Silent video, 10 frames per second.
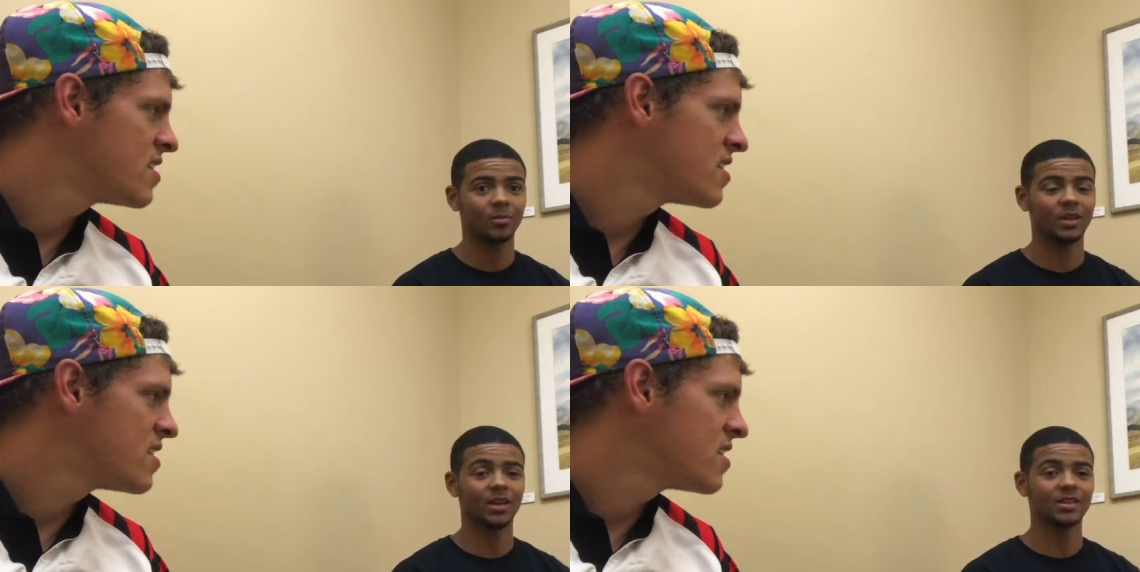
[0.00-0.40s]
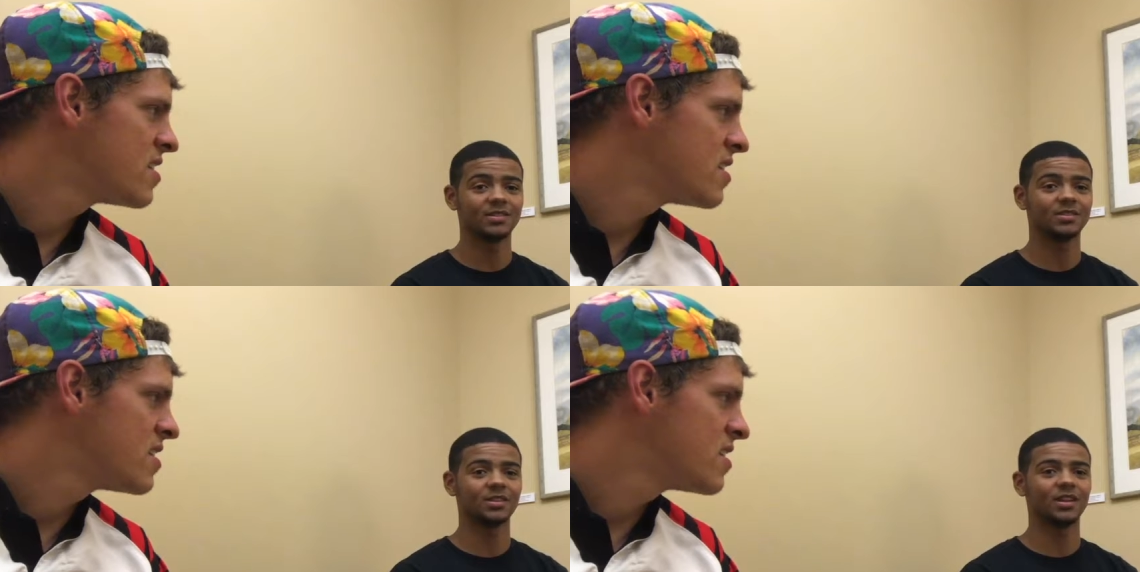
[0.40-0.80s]

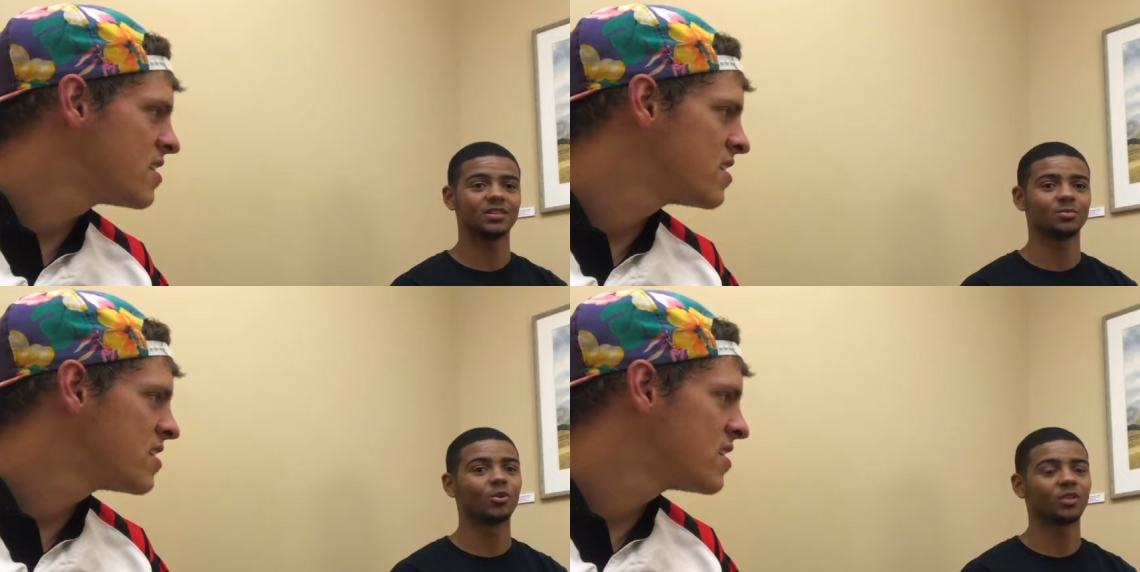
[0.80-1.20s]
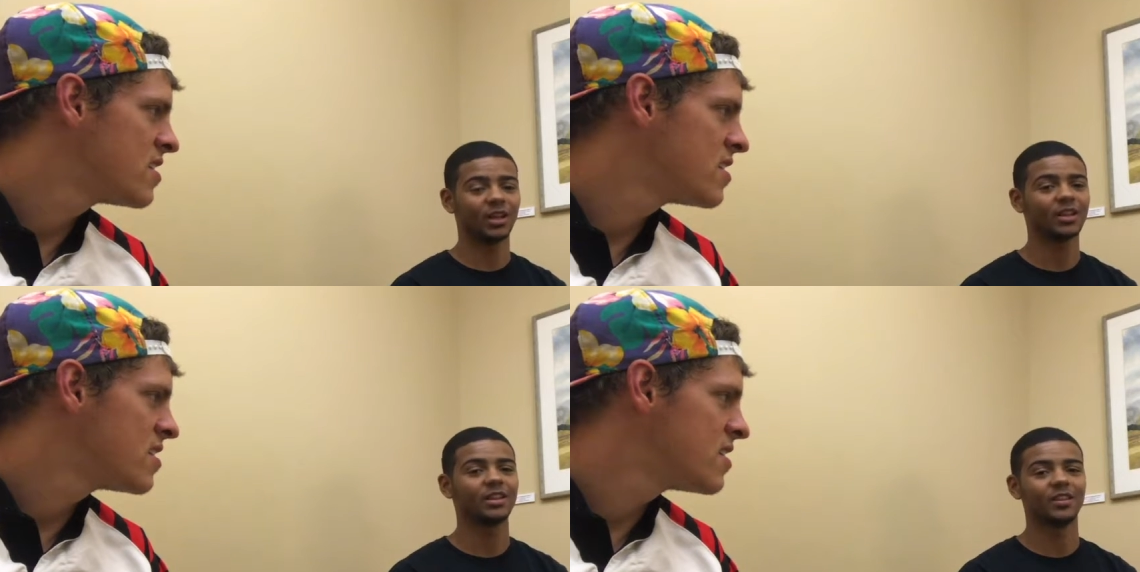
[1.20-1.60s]
Speaker 1: because it's more than
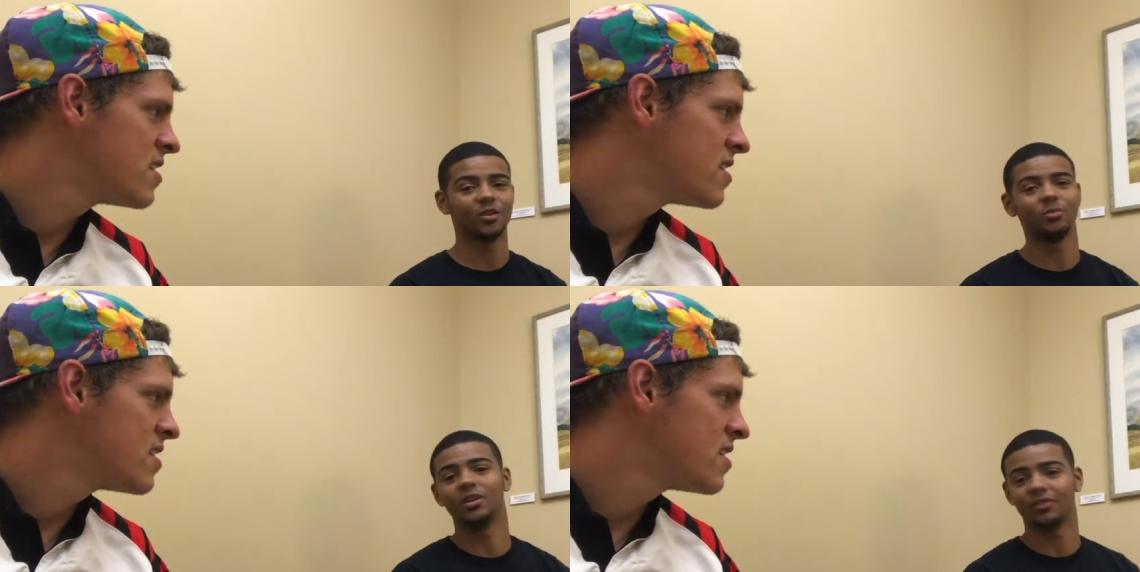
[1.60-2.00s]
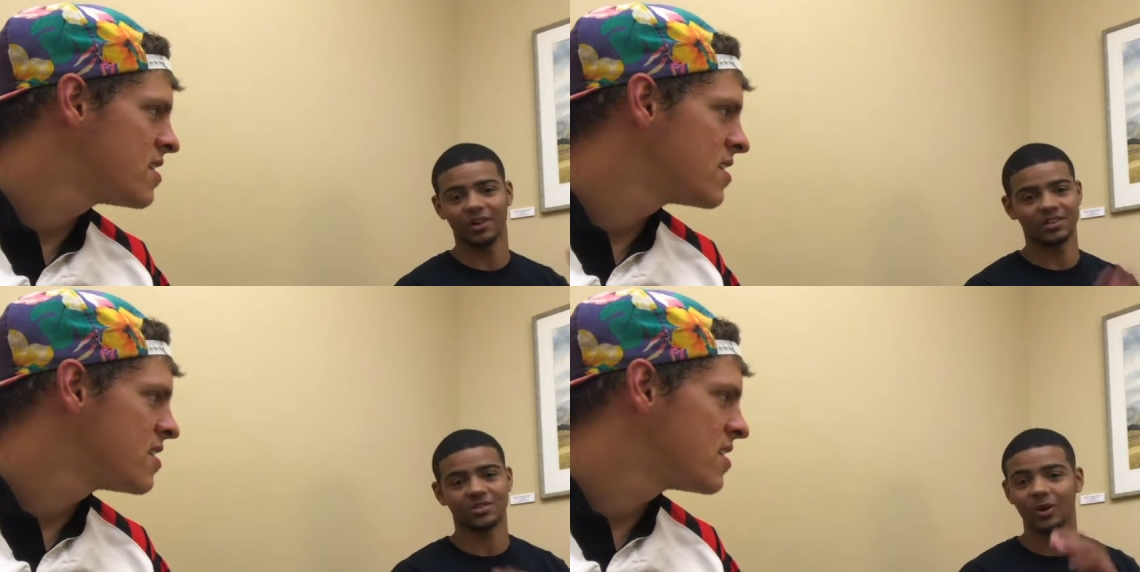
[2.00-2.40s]
likely they'll be your
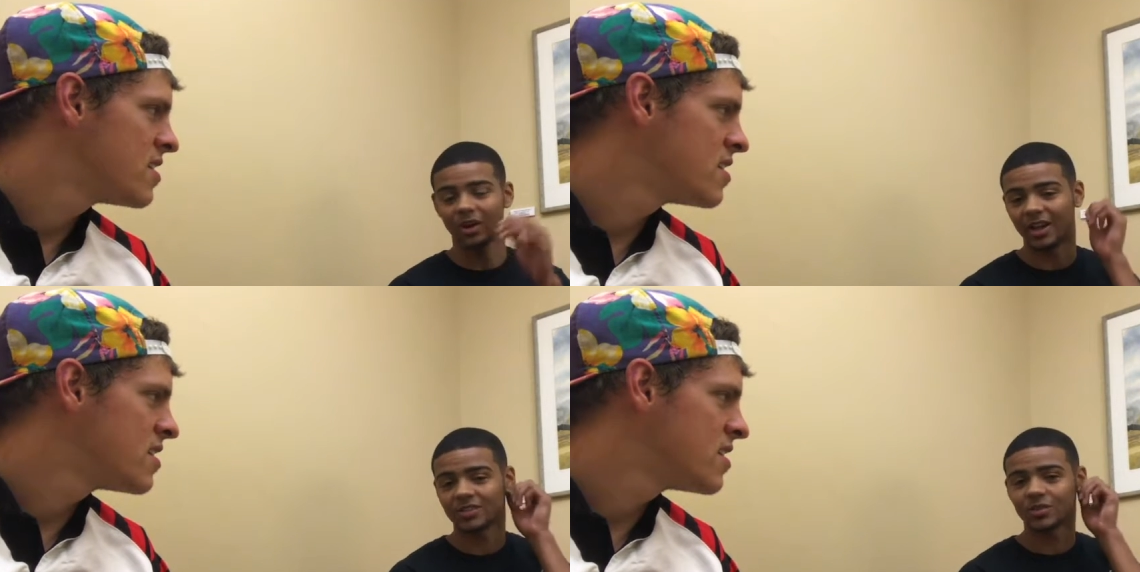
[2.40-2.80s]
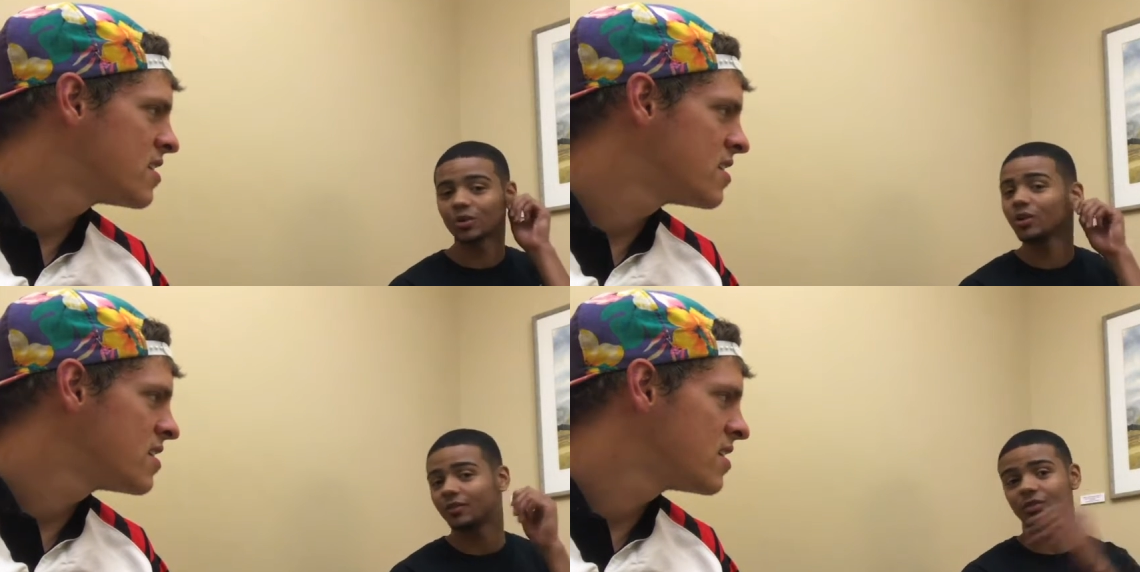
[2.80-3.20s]
friends throughout high
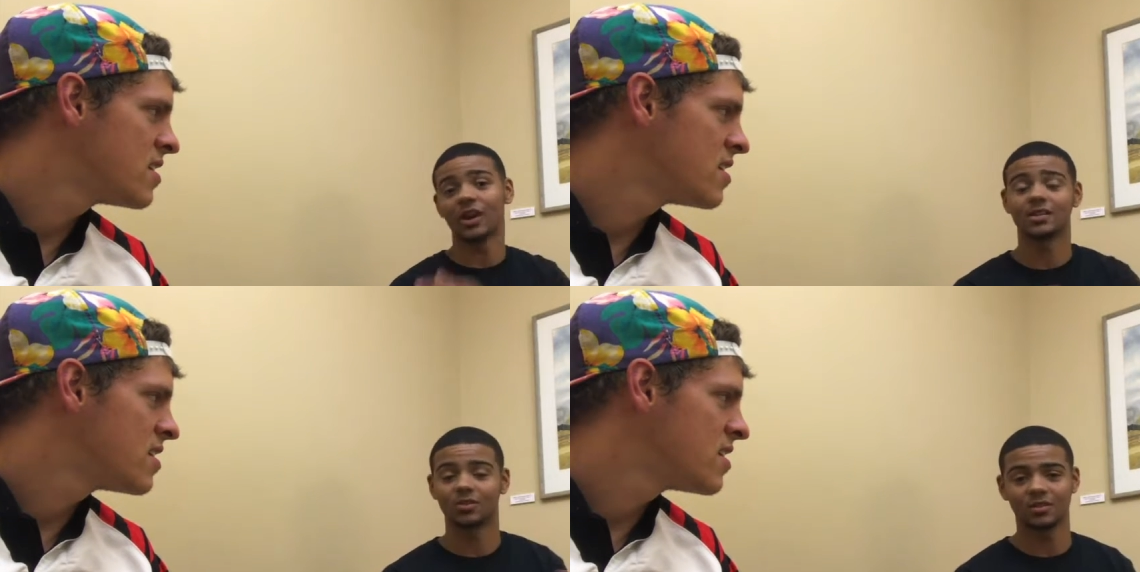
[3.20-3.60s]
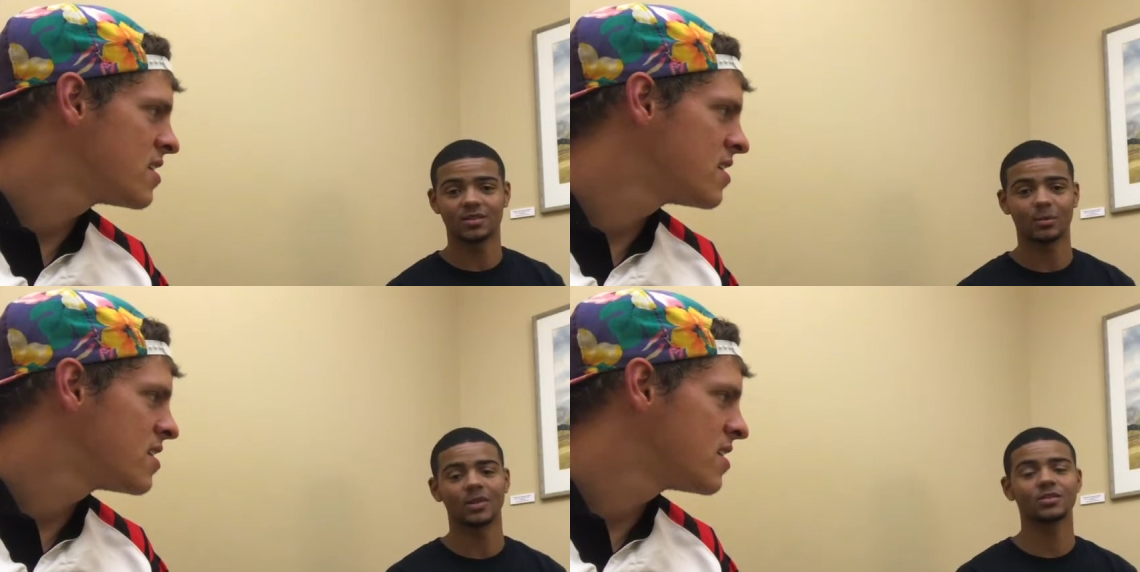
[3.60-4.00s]
school. If you guys go to the
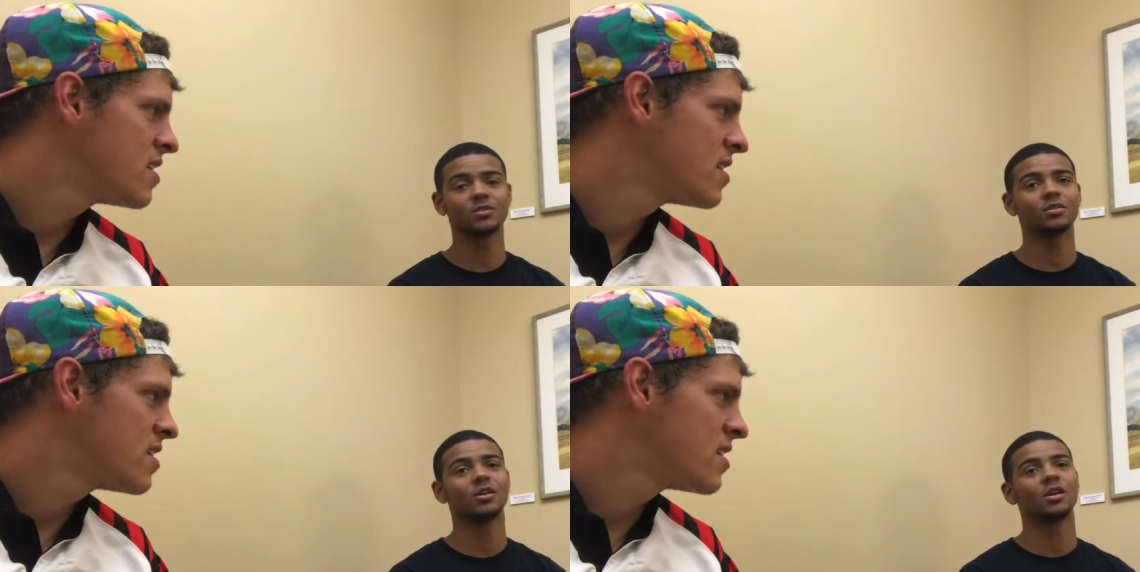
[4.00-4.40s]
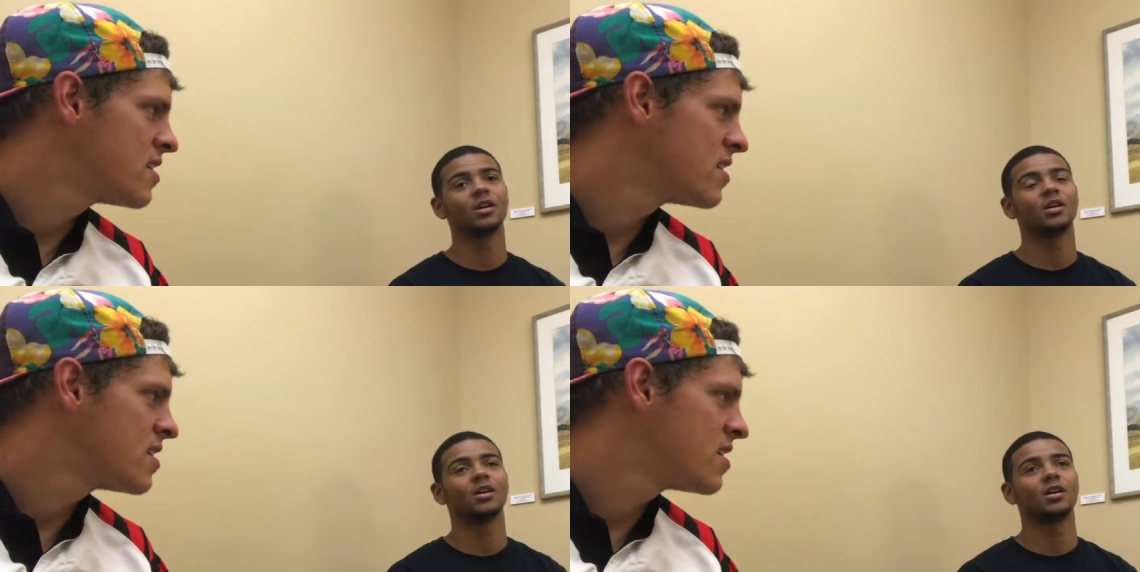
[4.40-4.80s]
same high school,
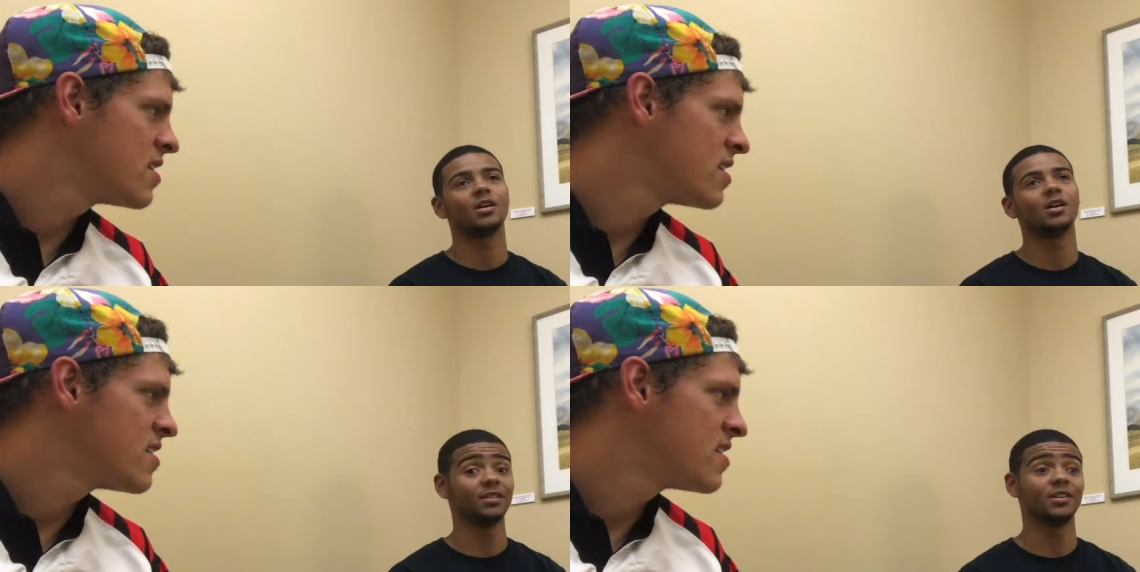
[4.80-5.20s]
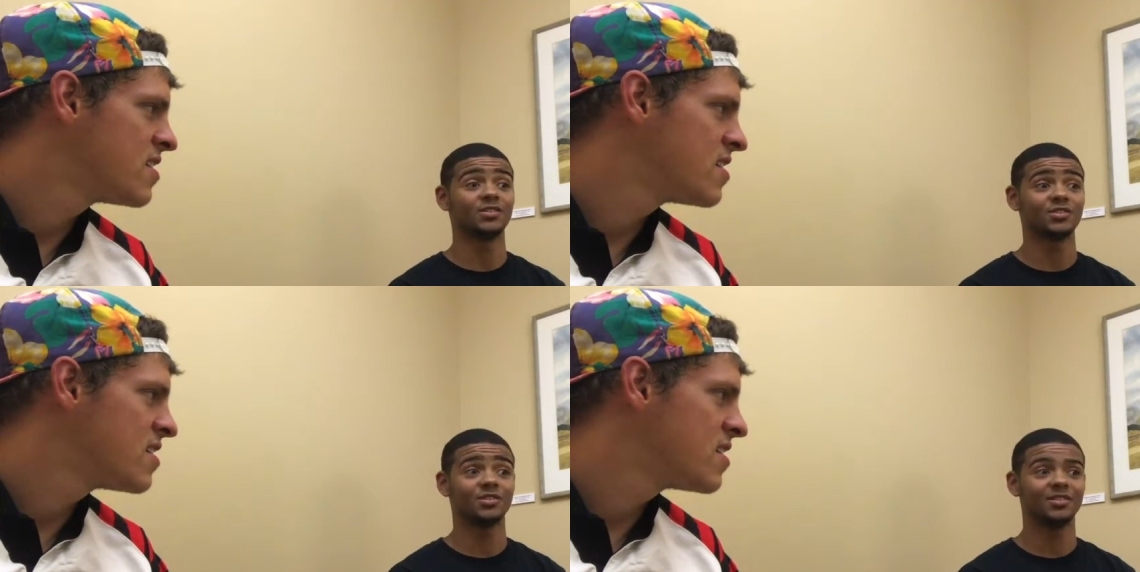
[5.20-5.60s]
pay
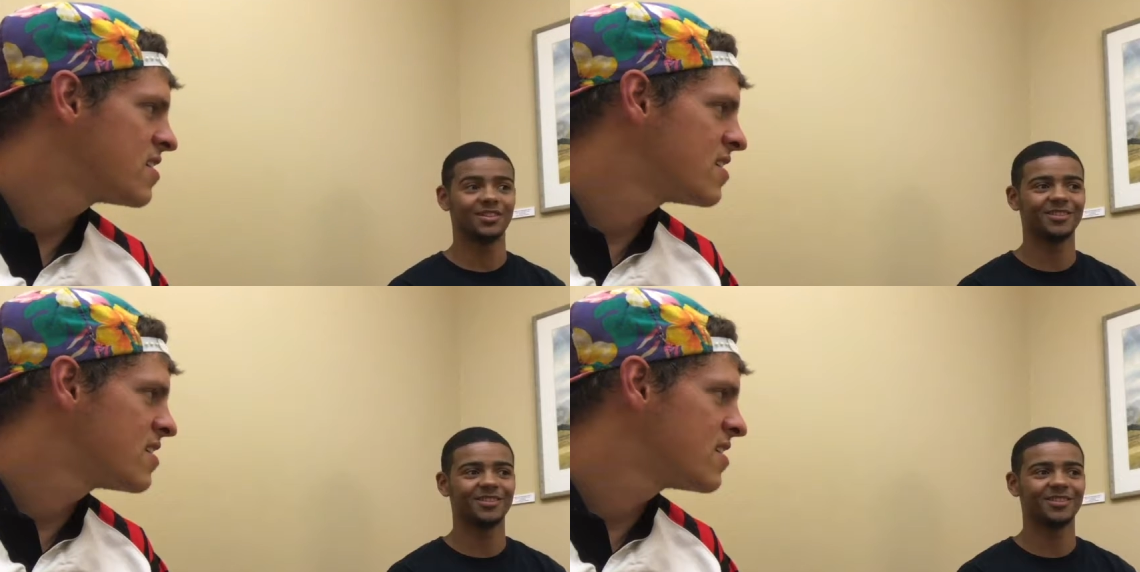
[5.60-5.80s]
attention.